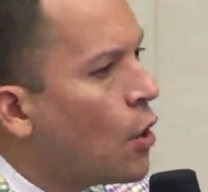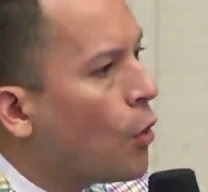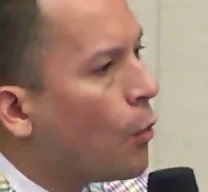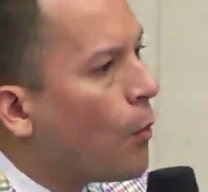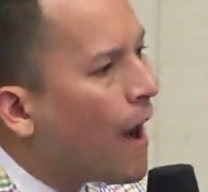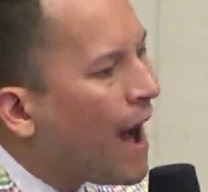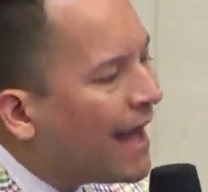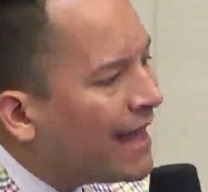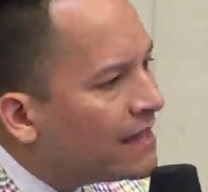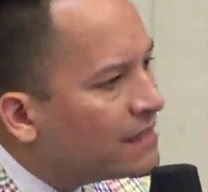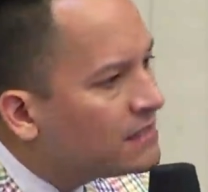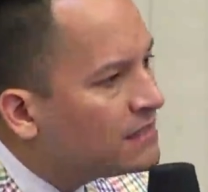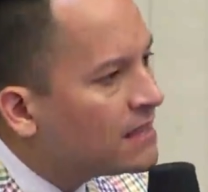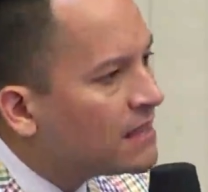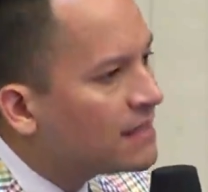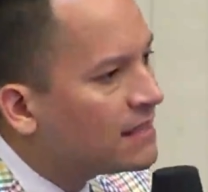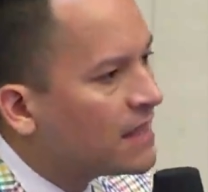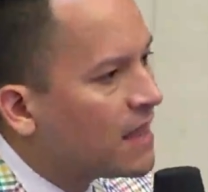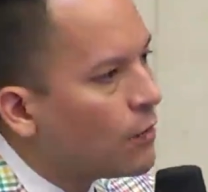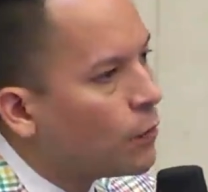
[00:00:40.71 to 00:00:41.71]
why is
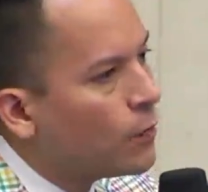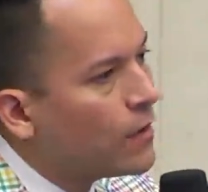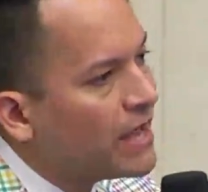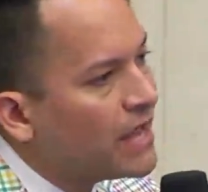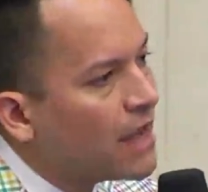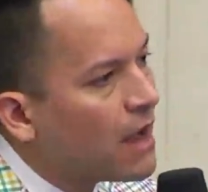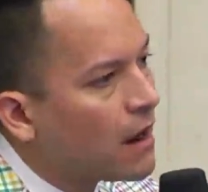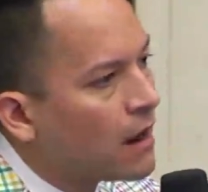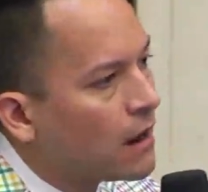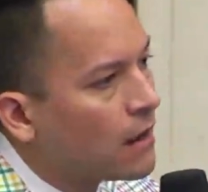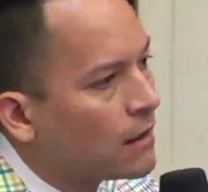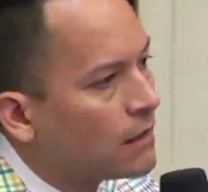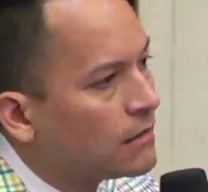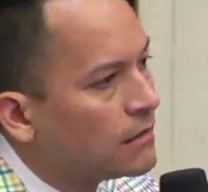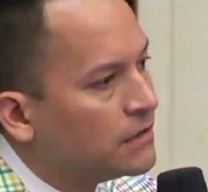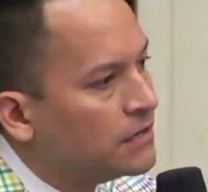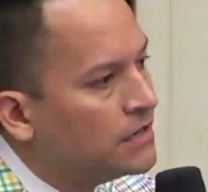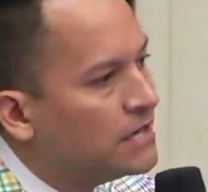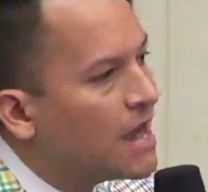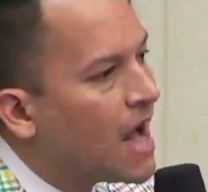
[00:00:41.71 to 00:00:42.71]
it that we are
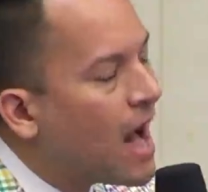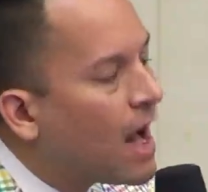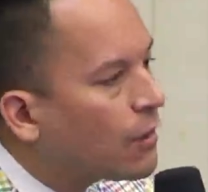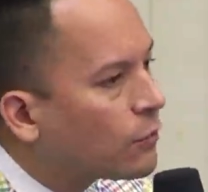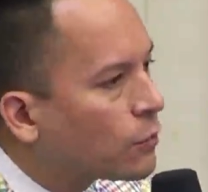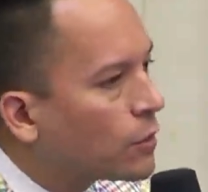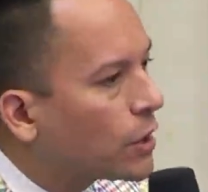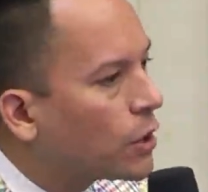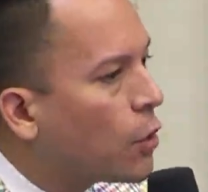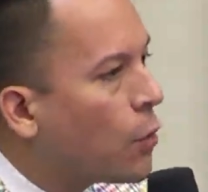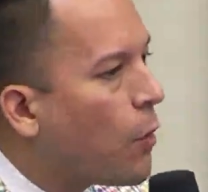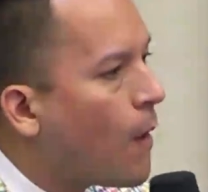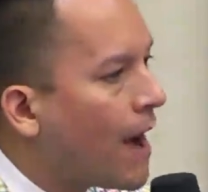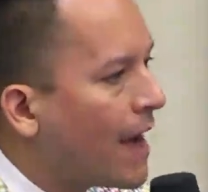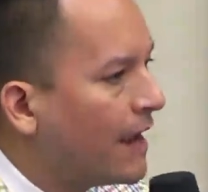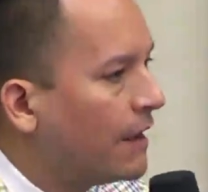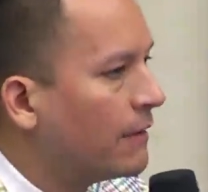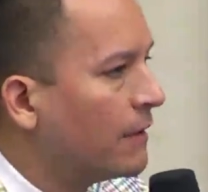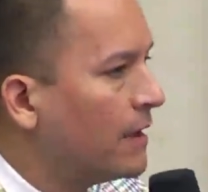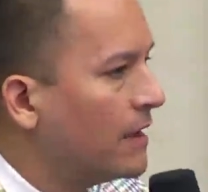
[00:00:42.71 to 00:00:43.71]
not
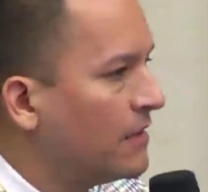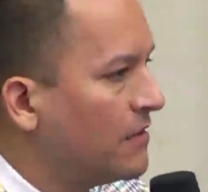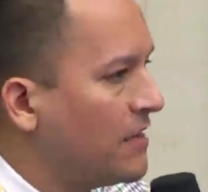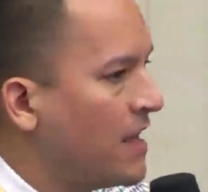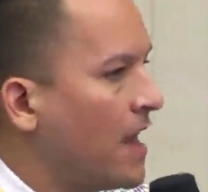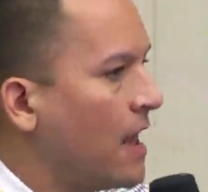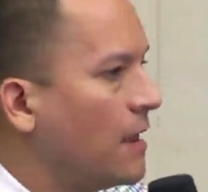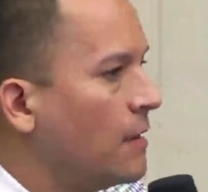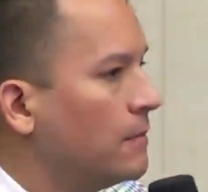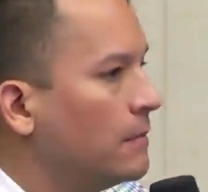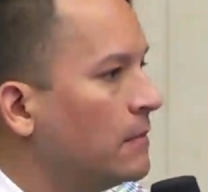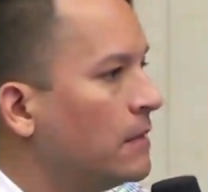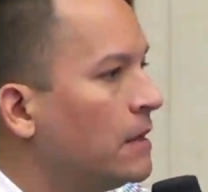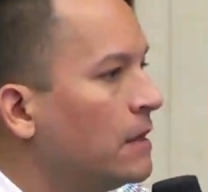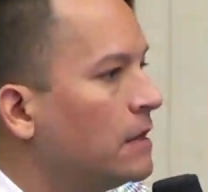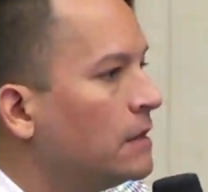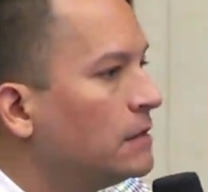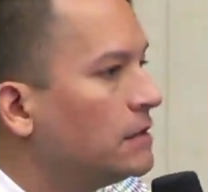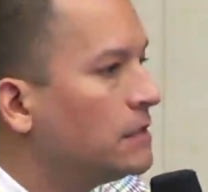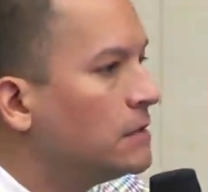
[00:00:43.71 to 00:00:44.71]
requiring them
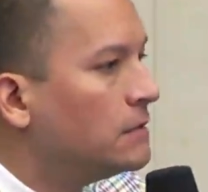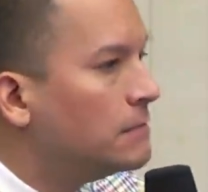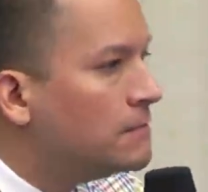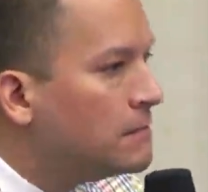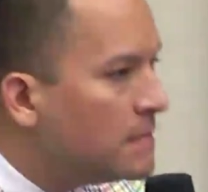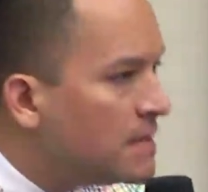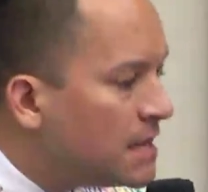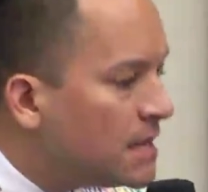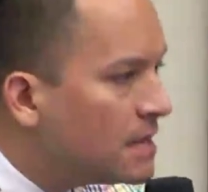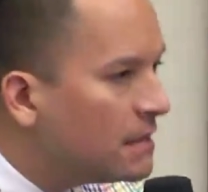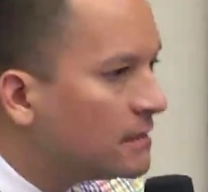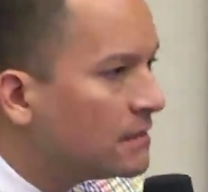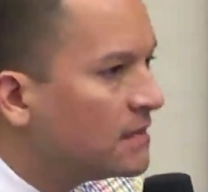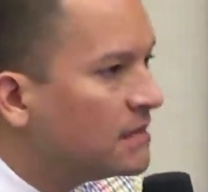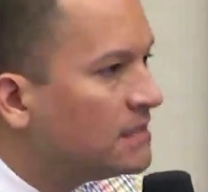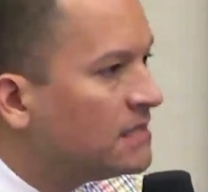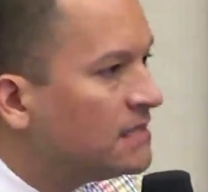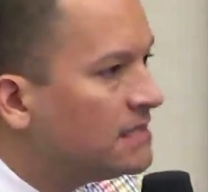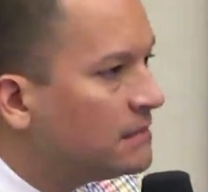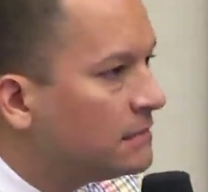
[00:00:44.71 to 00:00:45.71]
to meet
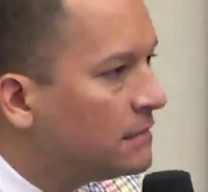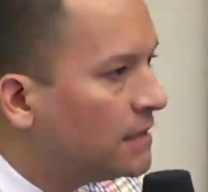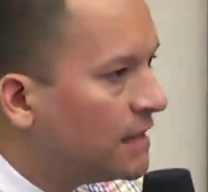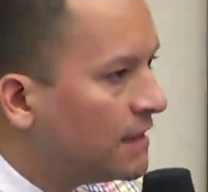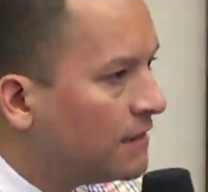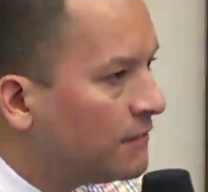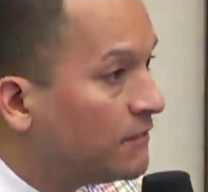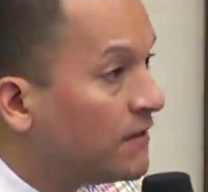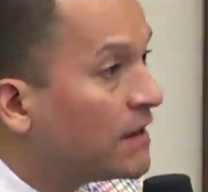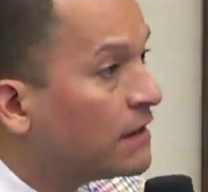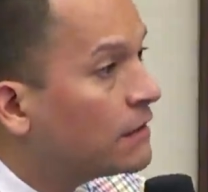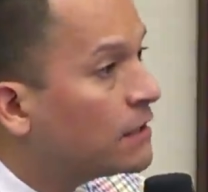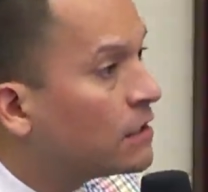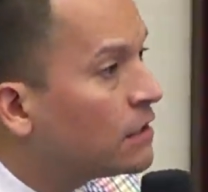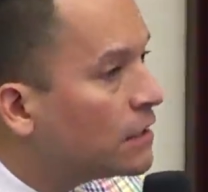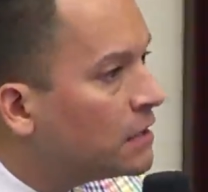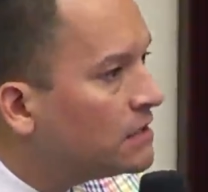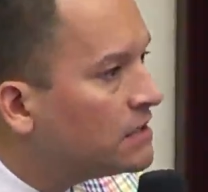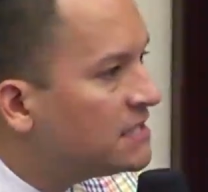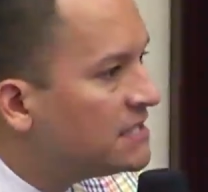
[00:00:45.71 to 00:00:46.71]
the very
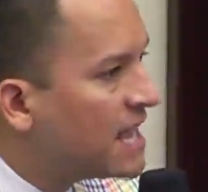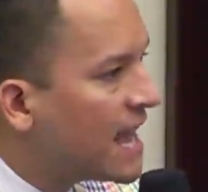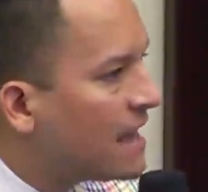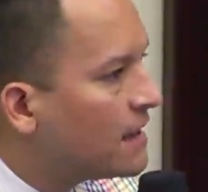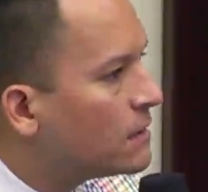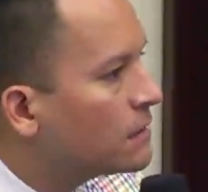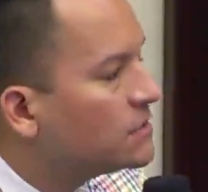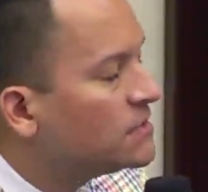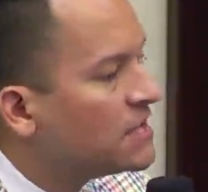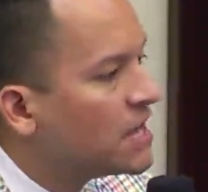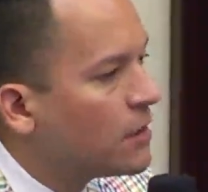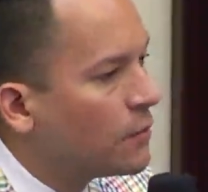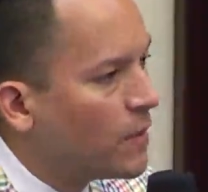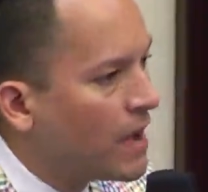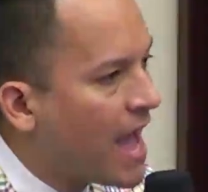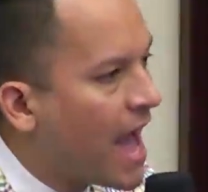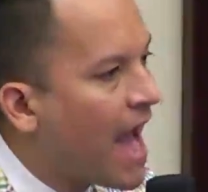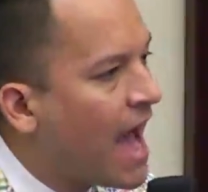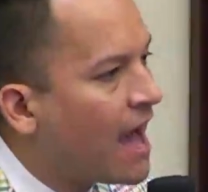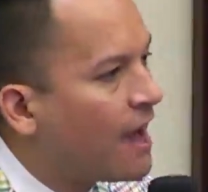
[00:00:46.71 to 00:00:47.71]
good standards that
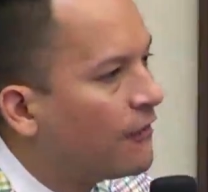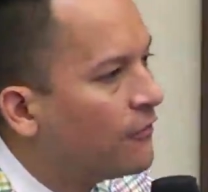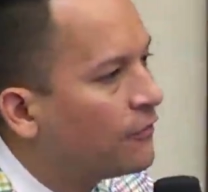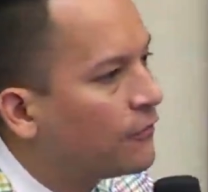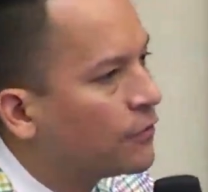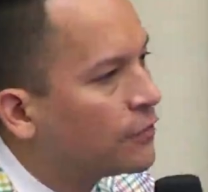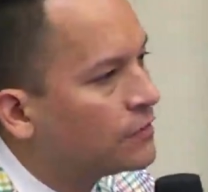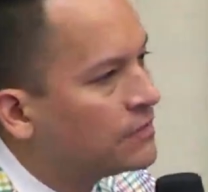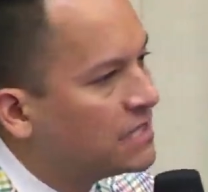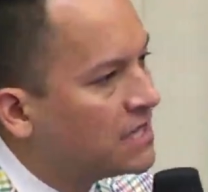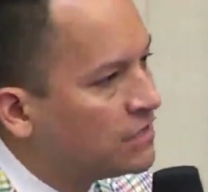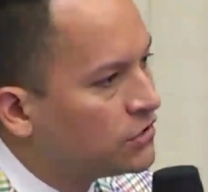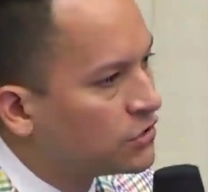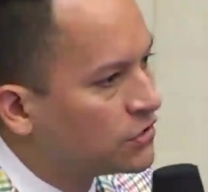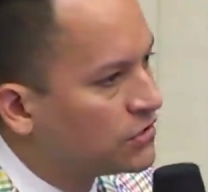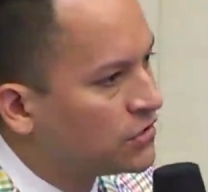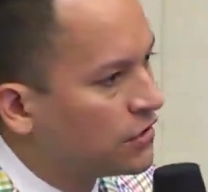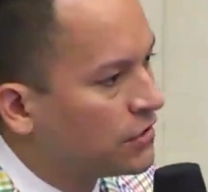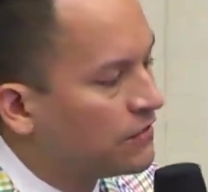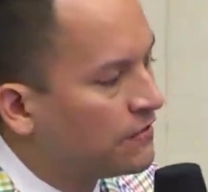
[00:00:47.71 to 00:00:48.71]
we have for
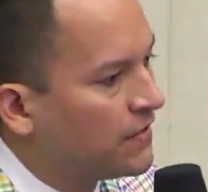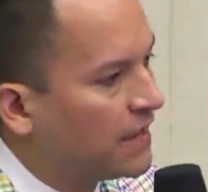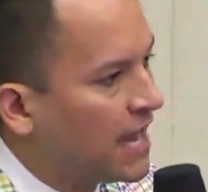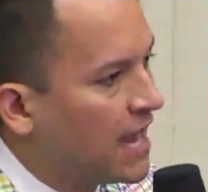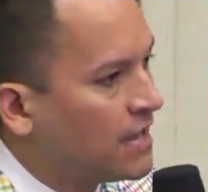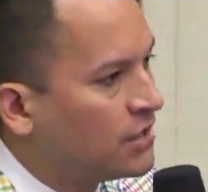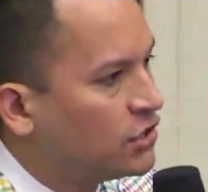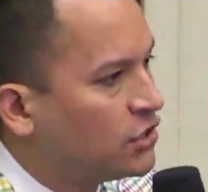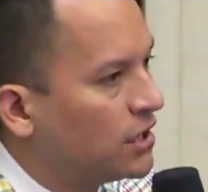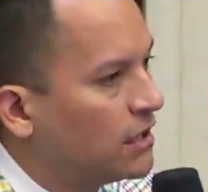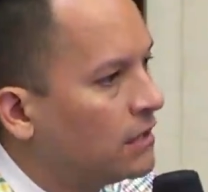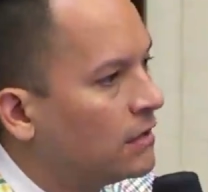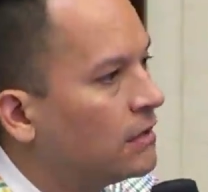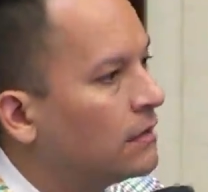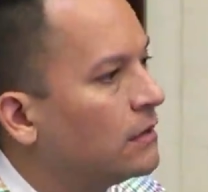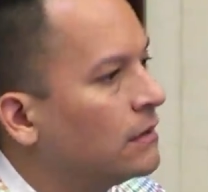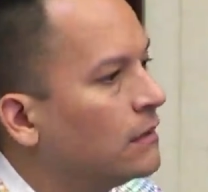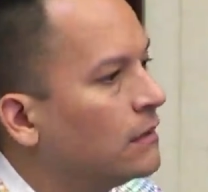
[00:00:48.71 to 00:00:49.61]
teacher certification?